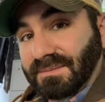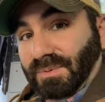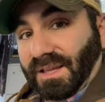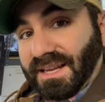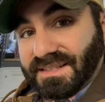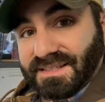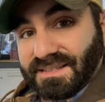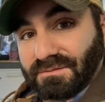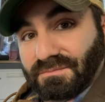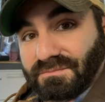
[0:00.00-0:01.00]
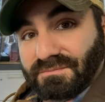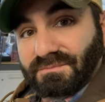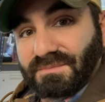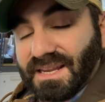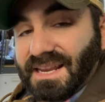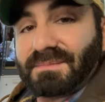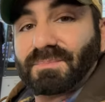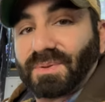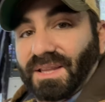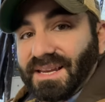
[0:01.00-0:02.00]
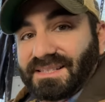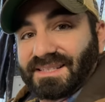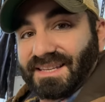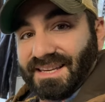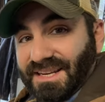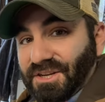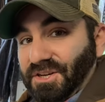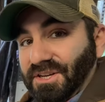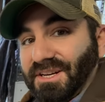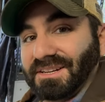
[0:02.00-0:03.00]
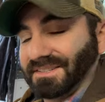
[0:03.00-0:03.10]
plates in place here